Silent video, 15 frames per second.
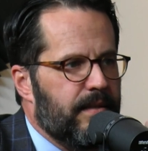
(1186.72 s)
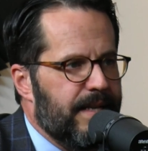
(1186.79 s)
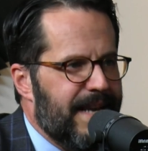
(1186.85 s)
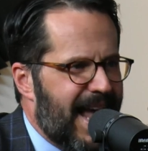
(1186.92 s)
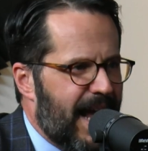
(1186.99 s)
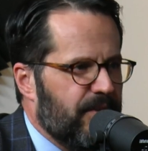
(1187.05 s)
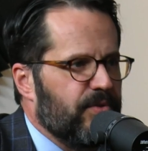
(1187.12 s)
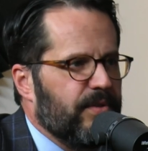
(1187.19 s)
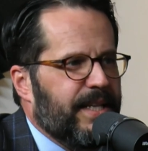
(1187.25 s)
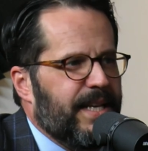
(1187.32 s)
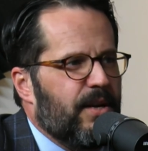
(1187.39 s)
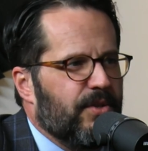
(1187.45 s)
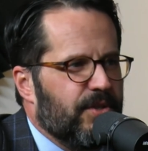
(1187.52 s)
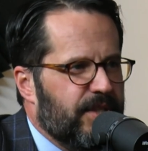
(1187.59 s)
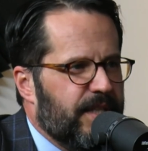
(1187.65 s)
naturally.
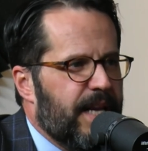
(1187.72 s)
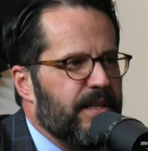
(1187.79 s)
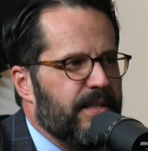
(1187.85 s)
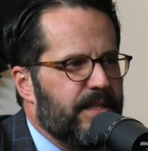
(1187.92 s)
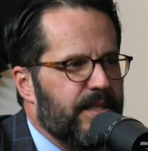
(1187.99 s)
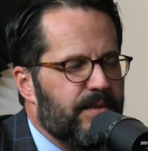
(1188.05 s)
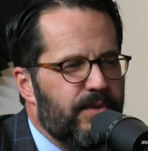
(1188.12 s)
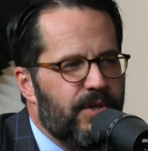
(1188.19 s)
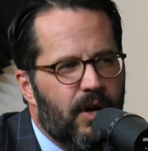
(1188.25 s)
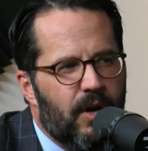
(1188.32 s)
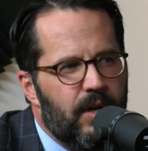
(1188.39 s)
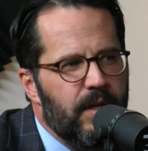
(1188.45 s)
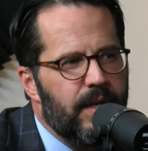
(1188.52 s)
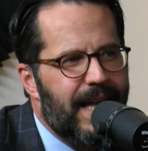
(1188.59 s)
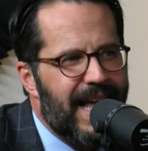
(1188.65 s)
They understand this. These
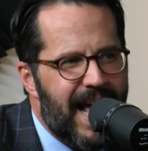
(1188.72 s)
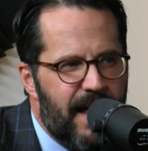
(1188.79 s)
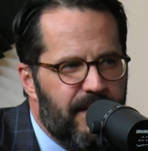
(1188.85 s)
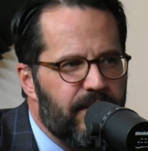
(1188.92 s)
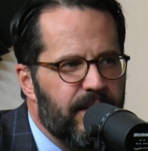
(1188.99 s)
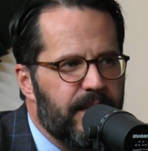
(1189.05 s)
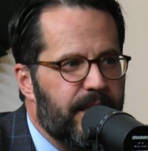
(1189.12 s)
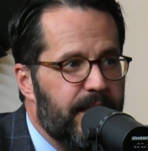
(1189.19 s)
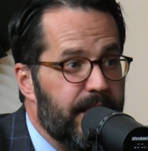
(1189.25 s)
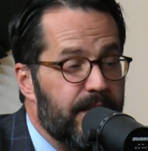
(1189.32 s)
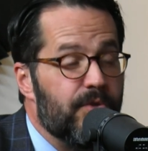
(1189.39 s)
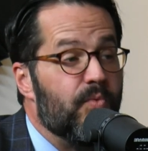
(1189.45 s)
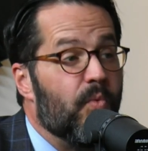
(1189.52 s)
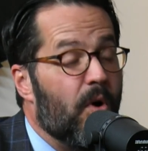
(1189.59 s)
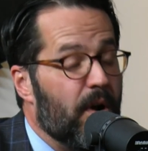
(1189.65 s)
young Catholic
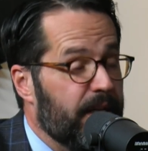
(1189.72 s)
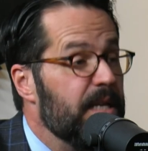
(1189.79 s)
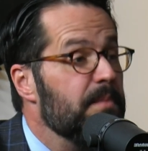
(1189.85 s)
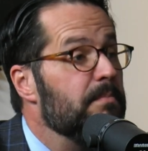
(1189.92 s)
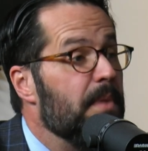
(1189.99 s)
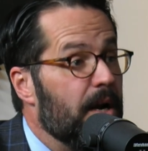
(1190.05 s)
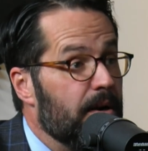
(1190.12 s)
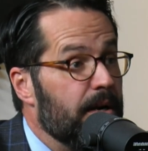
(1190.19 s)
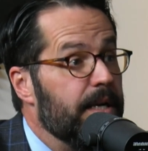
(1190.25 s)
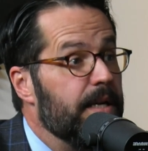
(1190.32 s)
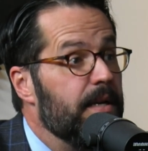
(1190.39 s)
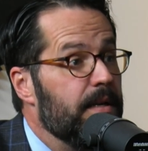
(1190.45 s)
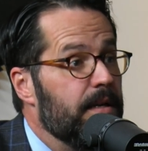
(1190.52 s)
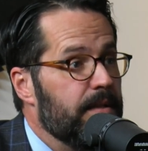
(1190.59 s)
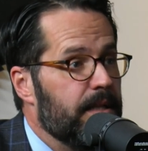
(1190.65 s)
kids who want to get
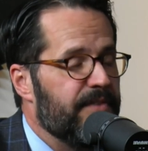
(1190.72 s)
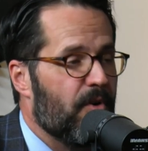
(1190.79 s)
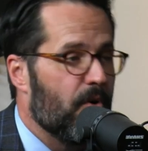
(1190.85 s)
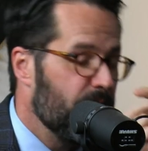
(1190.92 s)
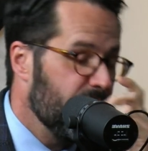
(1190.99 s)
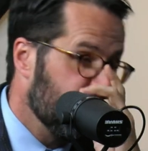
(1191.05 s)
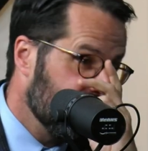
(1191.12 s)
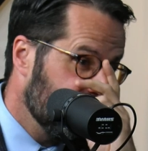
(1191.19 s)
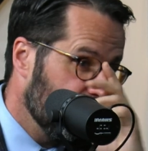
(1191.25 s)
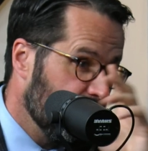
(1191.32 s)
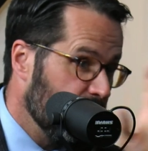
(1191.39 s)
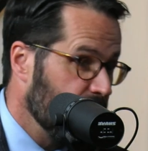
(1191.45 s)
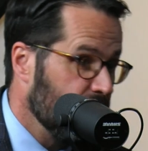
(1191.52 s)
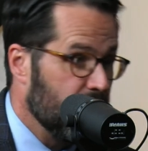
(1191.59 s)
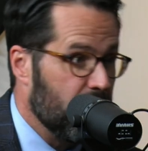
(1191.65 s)
married, mm-hmm. they've already
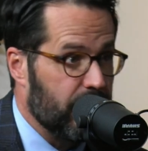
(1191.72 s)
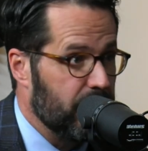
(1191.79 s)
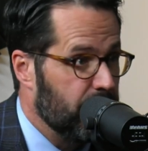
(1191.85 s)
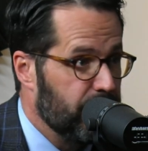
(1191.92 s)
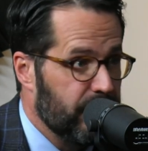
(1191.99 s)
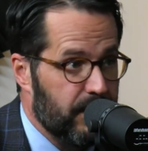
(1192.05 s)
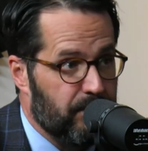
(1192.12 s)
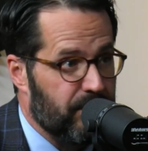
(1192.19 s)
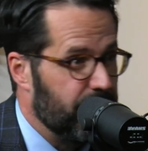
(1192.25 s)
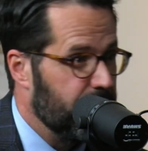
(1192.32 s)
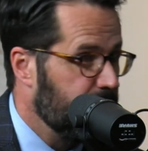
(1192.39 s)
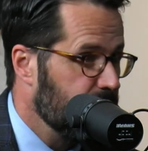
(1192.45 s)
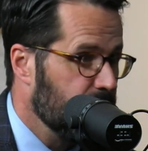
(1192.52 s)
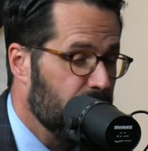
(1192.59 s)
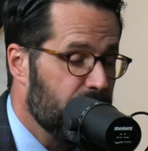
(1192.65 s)
discerned they're not going to be a
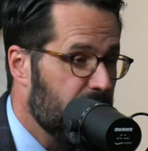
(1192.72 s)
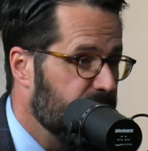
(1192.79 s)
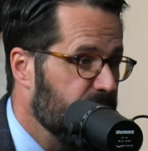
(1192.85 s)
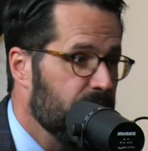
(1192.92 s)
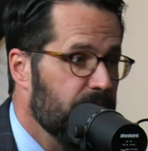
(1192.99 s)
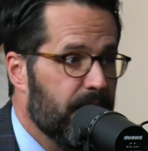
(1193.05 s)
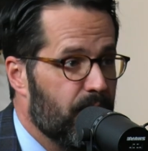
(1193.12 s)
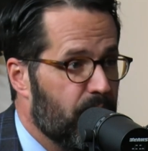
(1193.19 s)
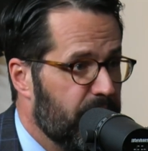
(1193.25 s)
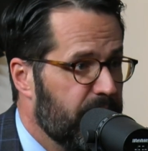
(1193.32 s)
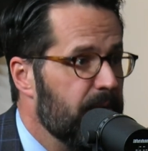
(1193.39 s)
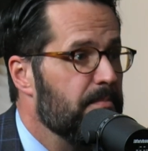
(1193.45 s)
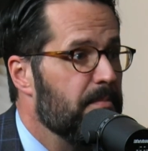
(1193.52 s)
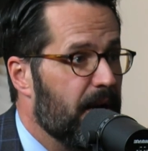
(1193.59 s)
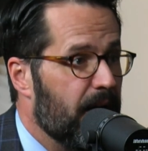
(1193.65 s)
priest or whatever, and they want
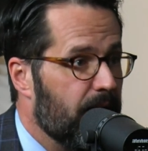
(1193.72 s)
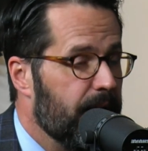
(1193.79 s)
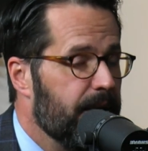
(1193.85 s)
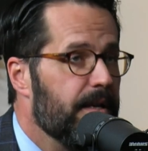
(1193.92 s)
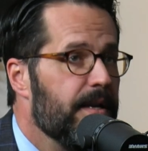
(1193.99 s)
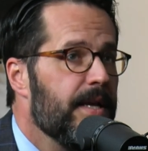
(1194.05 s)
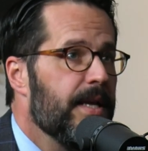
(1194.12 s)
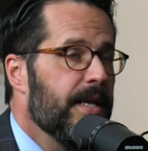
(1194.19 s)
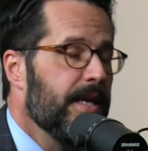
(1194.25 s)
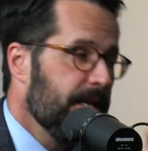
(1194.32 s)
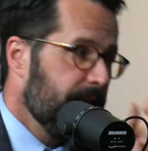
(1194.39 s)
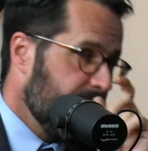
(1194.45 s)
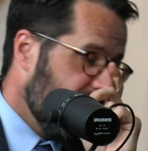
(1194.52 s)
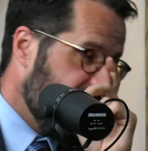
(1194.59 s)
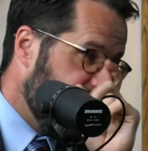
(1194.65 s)
to get married
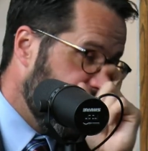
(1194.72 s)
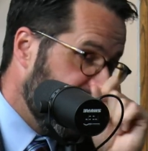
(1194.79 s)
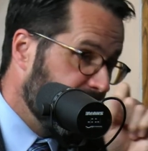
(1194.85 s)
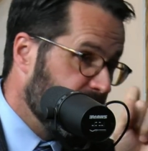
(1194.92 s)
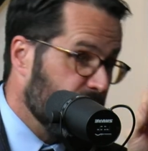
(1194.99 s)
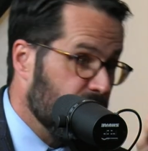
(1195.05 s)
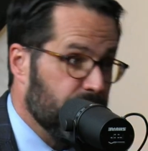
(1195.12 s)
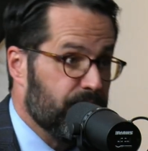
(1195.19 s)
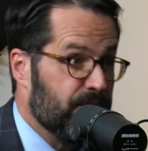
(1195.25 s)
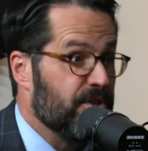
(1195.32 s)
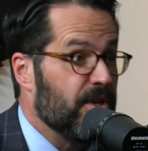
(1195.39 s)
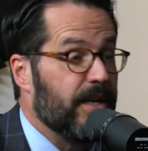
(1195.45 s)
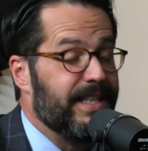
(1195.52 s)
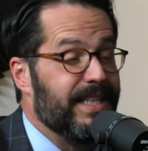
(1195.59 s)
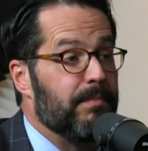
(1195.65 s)
and they're
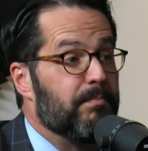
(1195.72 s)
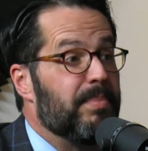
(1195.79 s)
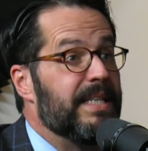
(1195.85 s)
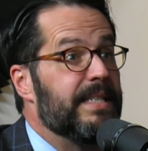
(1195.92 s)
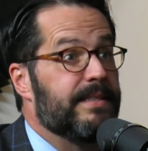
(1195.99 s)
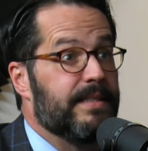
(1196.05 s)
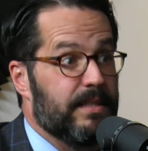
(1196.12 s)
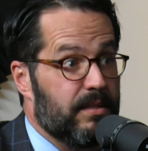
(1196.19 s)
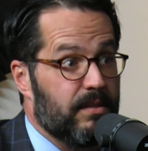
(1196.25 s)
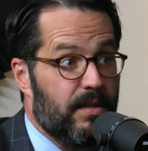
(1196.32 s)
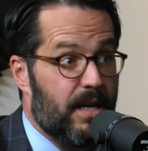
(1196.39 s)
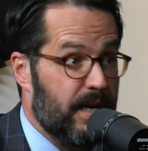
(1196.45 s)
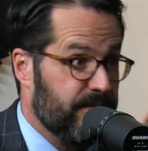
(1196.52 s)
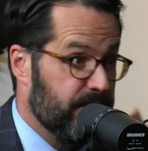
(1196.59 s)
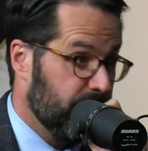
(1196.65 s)
studying business. A
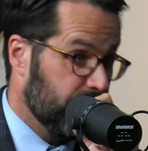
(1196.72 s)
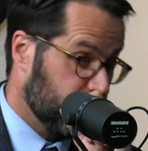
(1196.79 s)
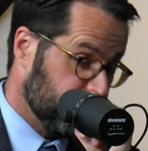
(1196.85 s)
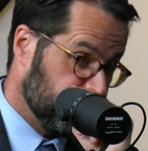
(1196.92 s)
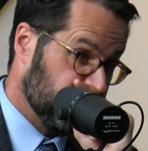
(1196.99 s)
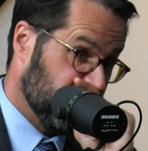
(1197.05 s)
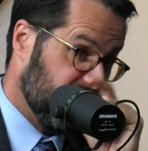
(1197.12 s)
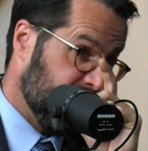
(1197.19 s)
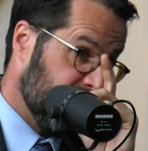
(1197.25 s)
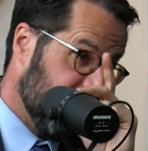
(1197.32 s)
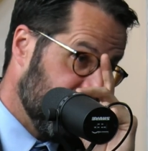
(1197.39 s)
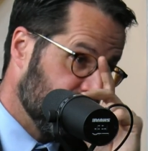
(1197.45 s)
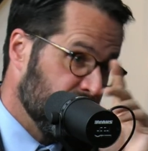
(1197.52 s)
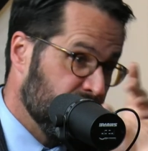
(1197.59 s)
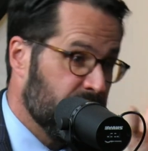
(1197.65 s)
lot of these mm-hmm.
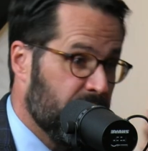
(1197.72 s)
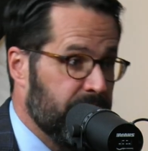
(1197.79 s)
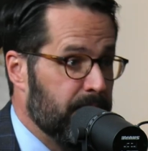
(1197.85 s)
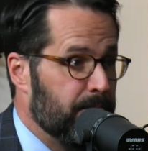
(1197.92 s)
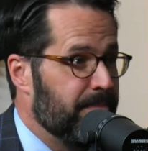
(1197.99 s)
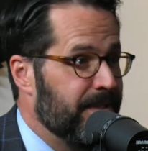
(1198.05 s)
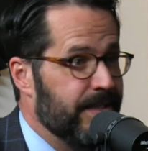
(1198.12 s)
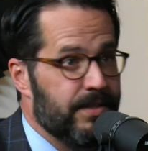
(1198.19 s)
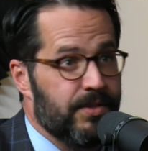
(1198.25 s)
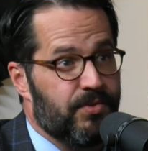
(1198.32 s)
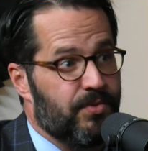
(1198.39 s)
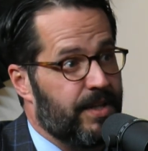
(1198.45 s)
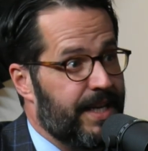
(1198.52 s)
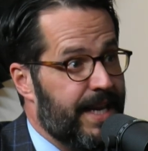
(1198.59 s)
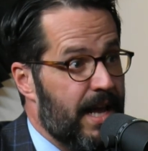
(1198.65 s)
kids were studying
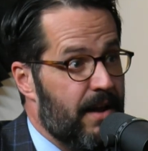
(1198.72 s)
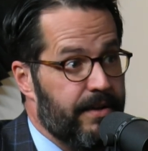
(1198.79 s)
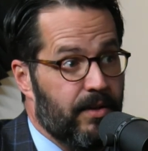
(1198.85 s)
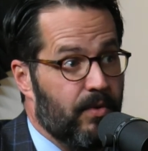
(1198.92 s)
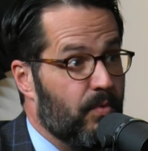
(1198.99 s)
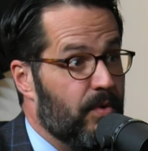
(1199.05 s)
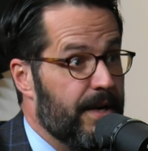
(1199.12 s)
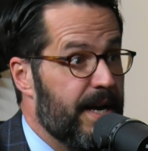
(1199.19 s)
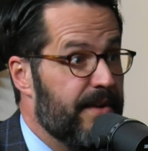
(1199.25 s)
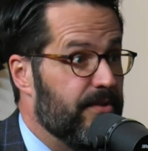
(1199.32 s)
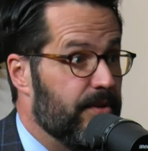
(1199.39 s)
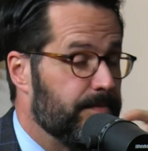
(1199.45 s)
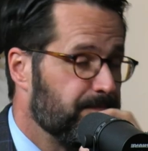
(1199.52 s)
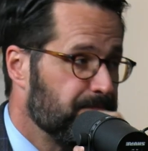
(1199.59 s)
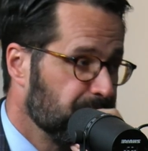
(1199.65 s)
business or accounting or
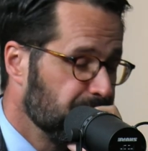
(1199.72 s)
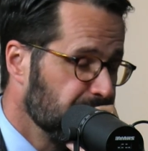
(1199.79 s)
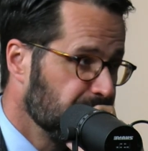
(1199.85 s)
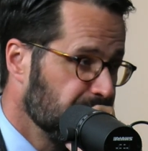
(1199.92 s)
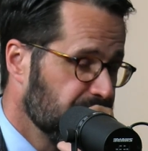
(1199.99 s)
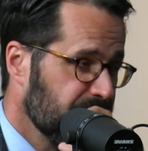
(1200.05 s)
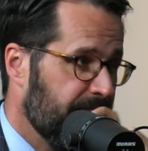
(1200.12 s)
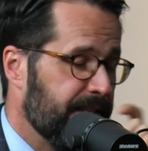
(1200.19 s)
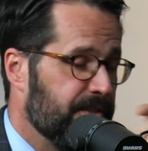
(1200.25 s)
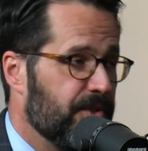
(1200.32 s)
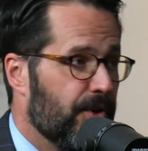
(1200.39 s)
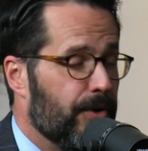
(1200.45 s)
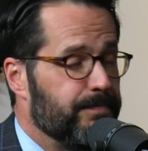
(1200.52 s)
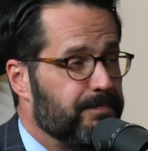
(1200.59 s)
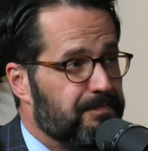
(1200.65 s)
whatever. And
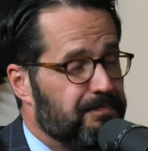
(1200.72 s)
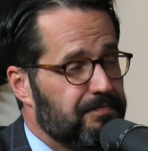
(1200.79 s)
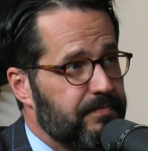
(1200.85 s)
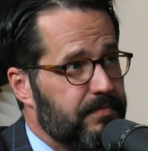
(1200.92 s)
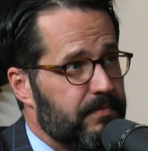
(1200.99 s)
so